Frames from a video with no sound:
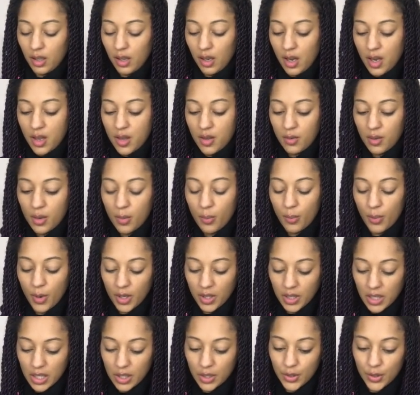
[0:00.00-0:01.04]
either a
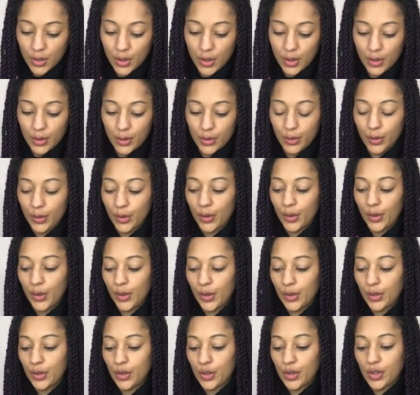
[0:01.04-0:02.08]
bodysuit
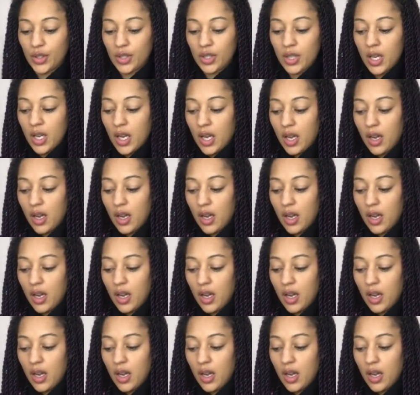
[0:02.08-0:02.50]
or just